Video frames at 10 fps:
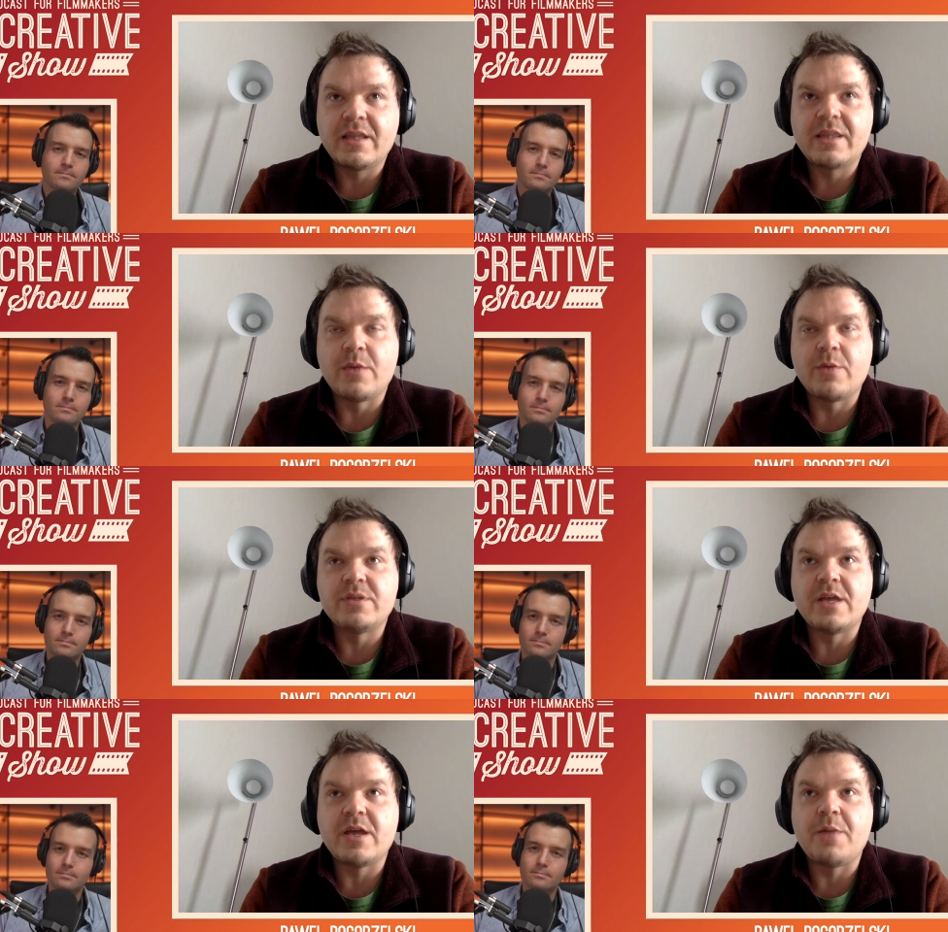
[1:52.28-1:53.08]
Speaker 1: there
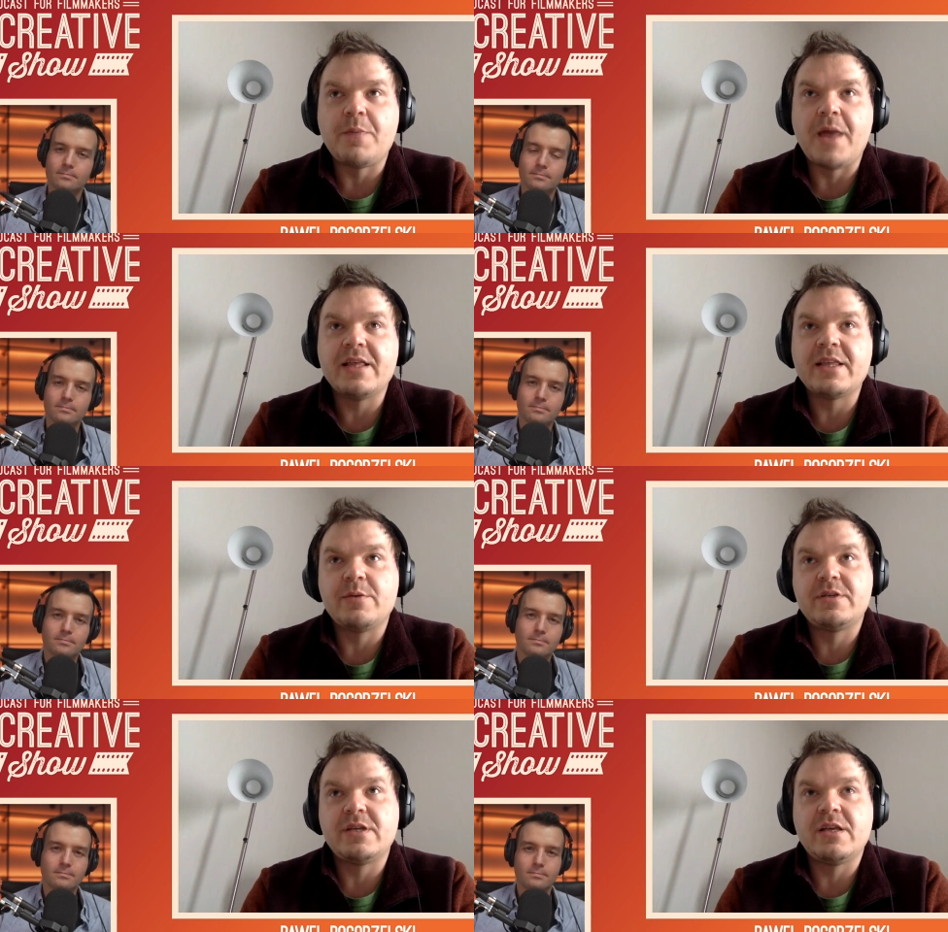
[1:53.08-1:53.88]
was a, a palette
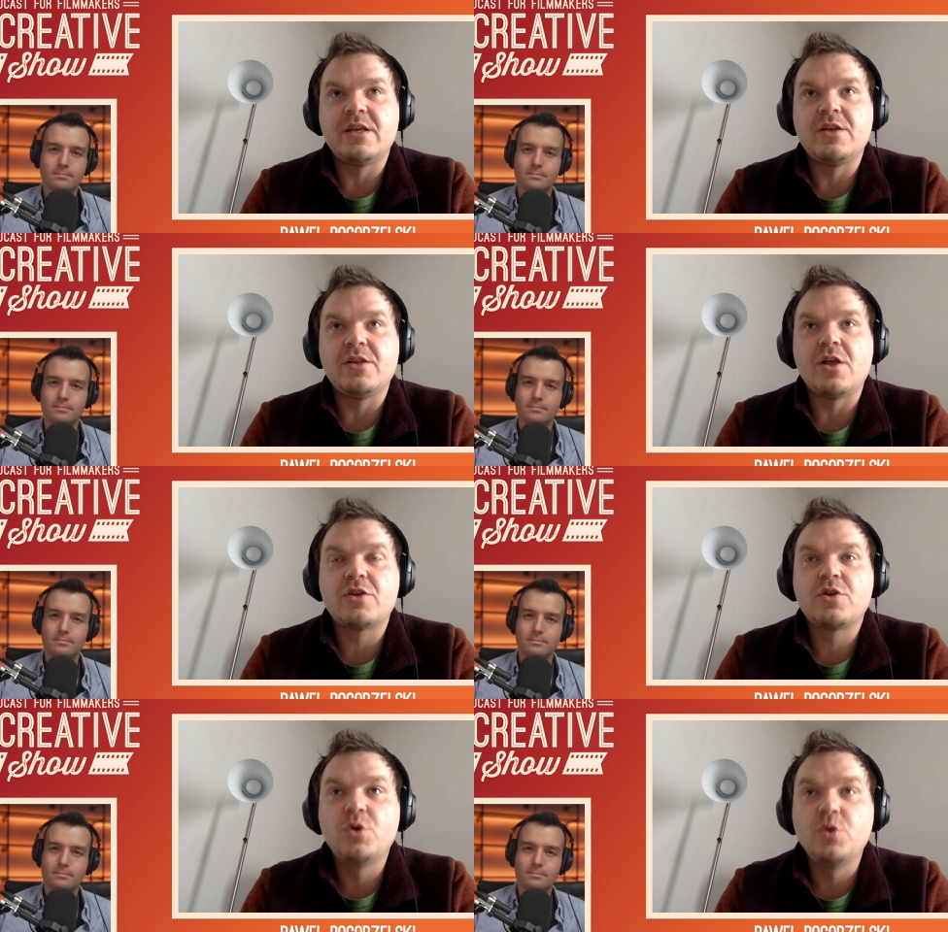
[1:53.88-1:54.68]
that was a, a,
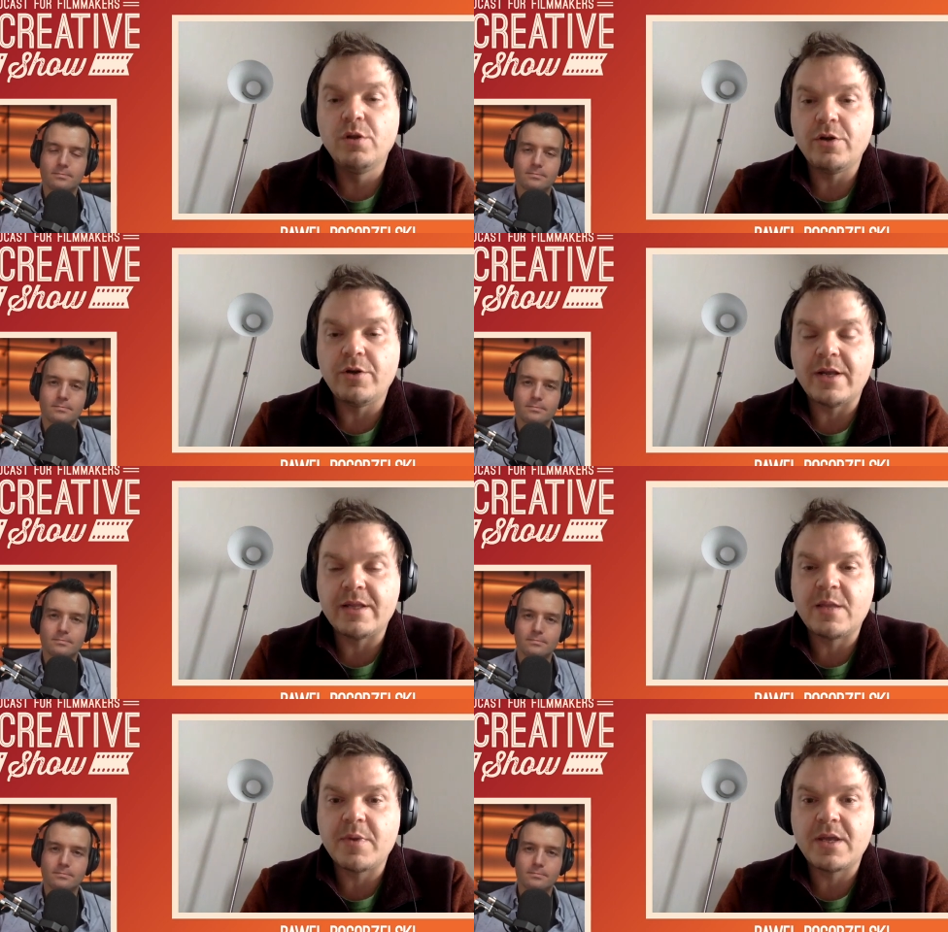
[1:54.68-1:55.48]
lot cooler
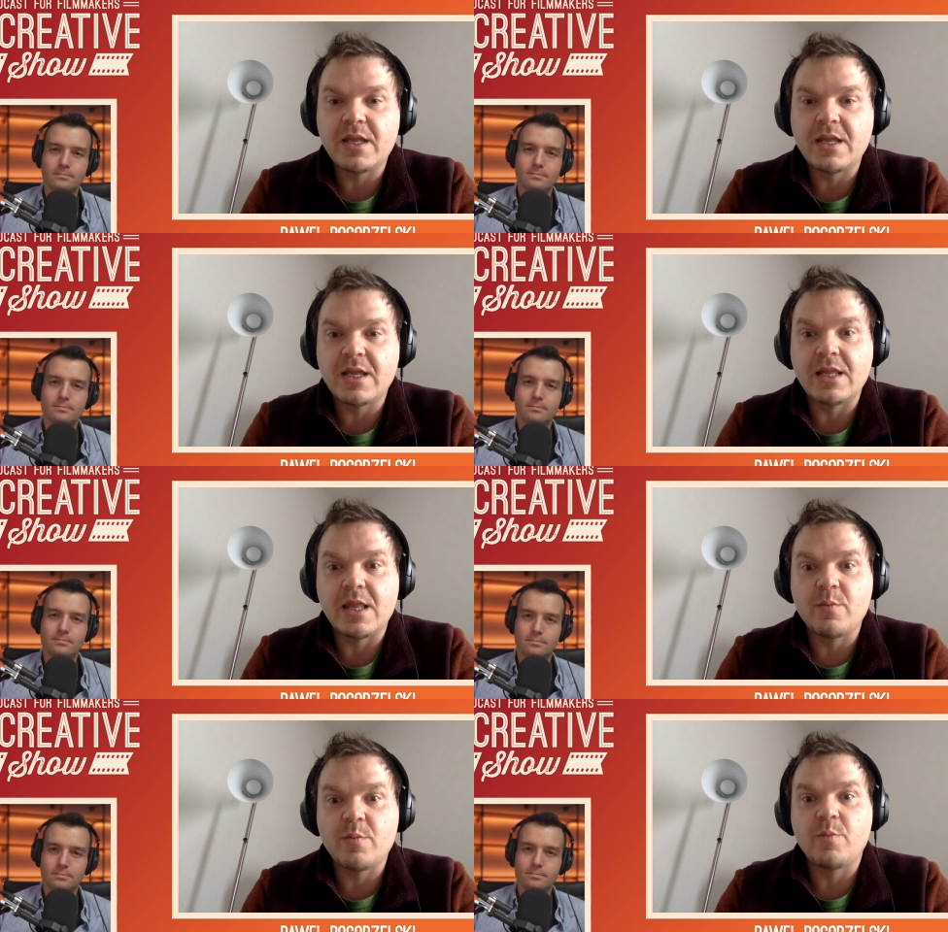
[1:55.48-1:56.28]
at the beginning
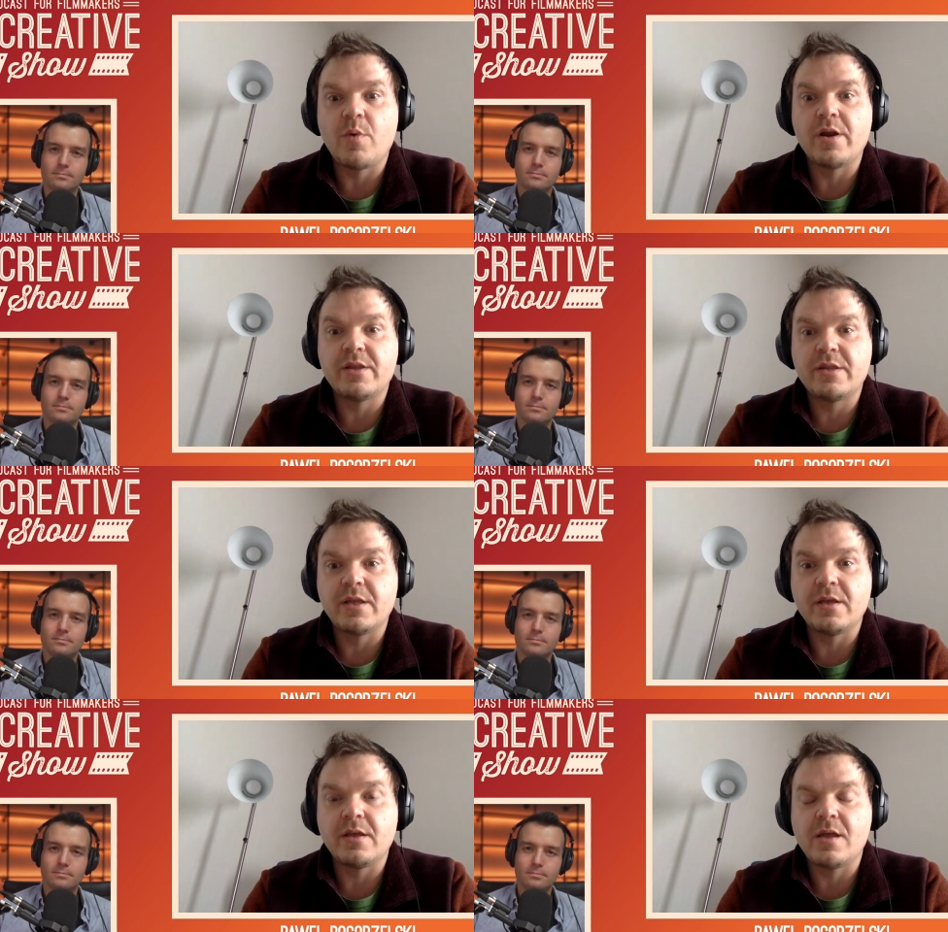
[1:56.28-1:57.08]
and then we wanted
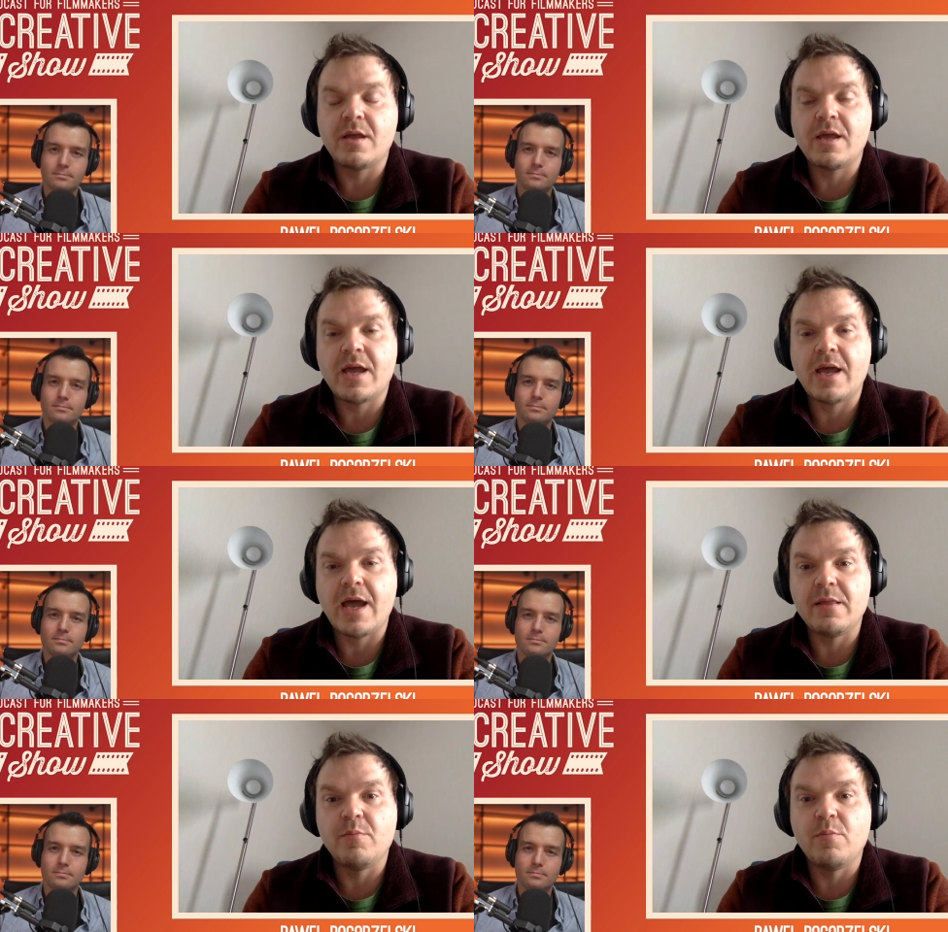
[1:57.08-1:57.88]
to
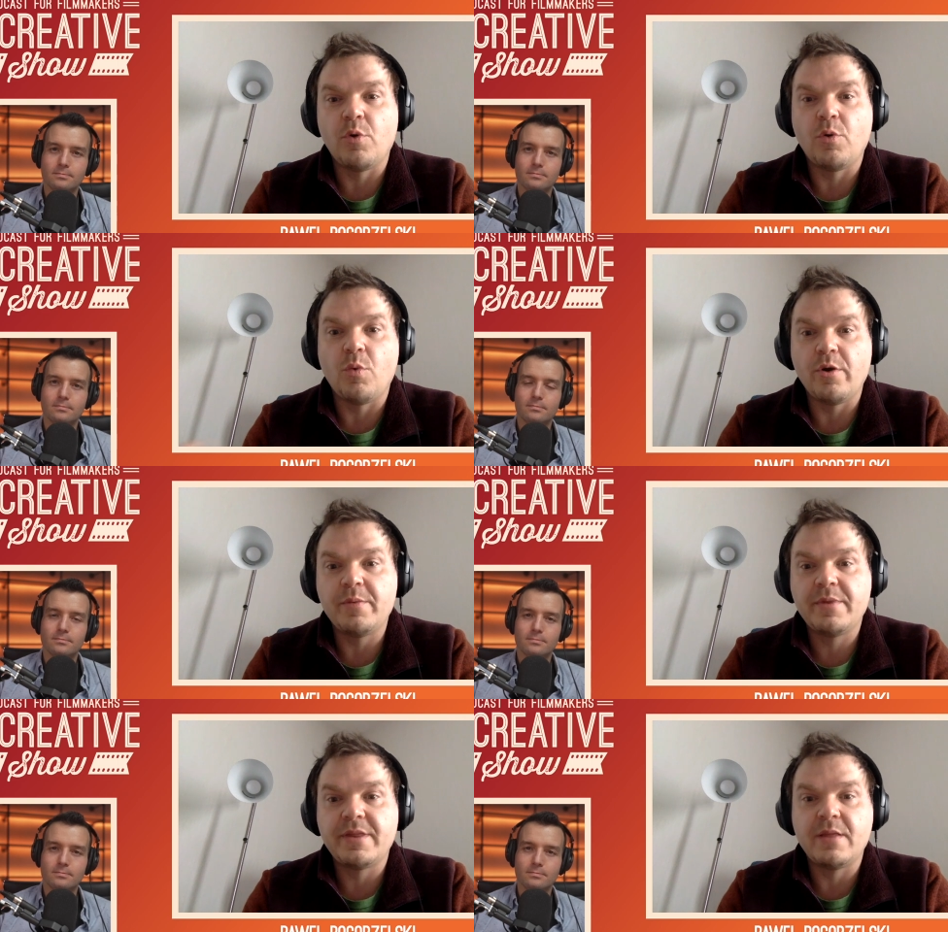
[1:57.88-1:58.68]
add more
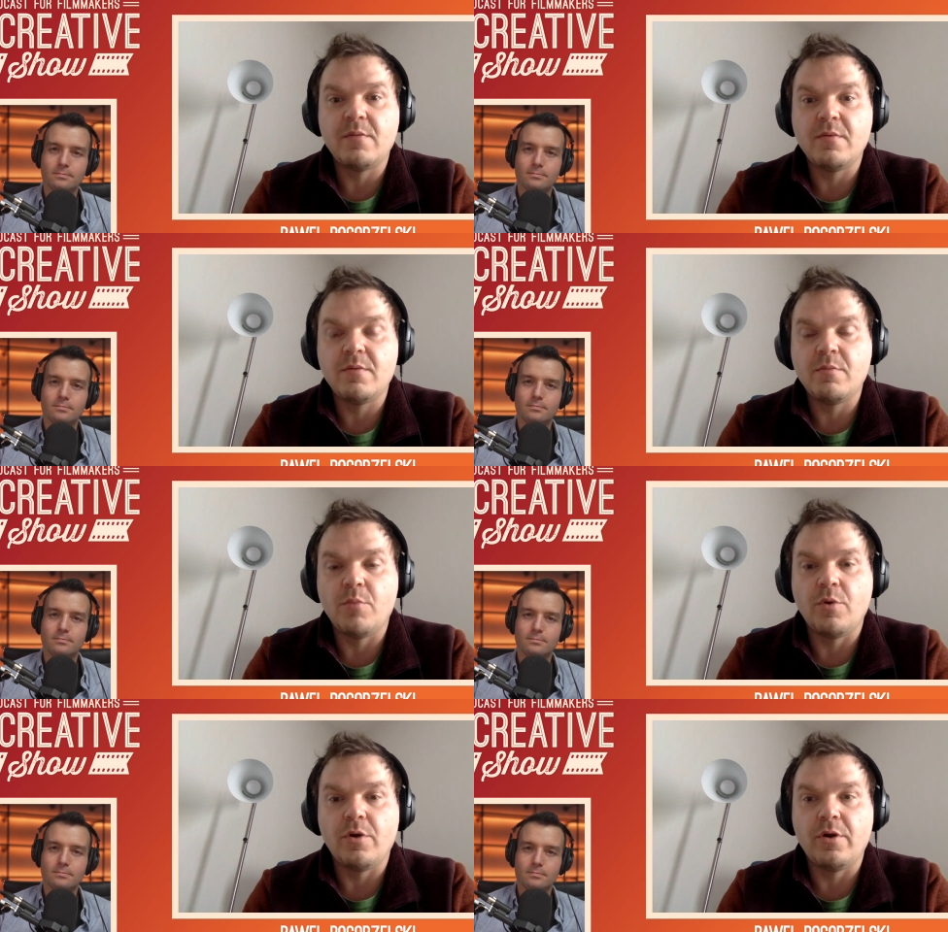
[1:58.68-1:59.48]
warmth and
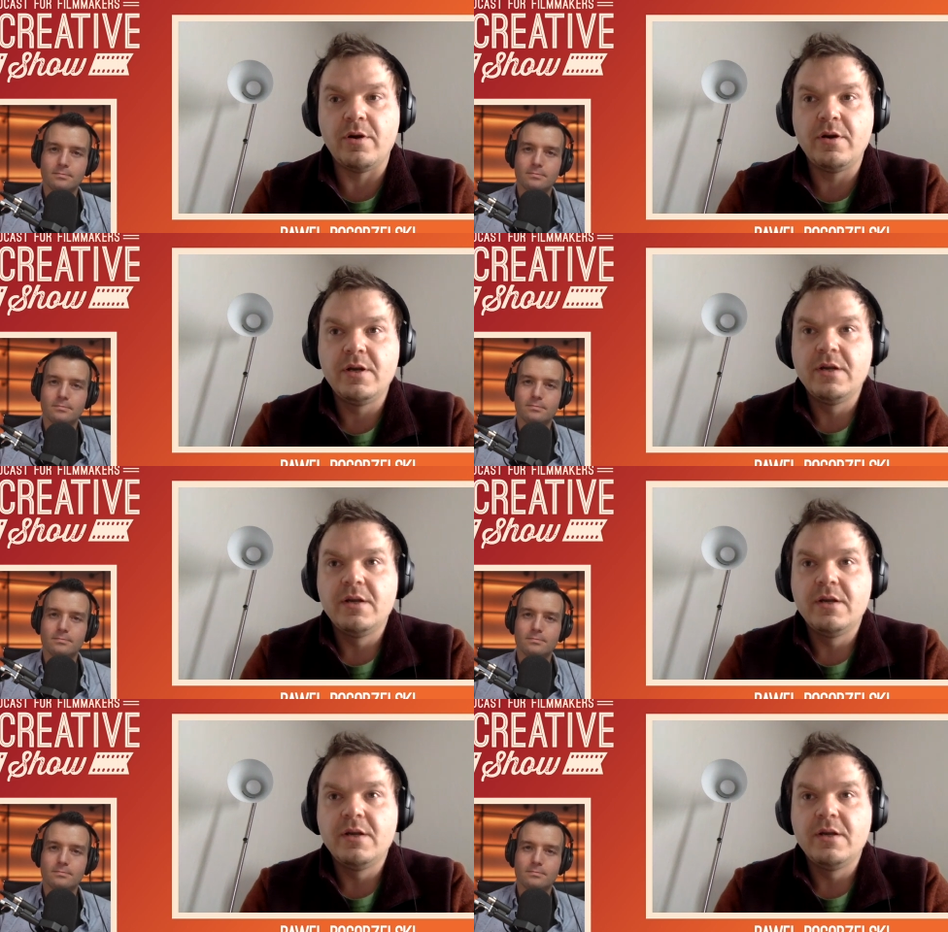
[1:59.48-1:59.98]
more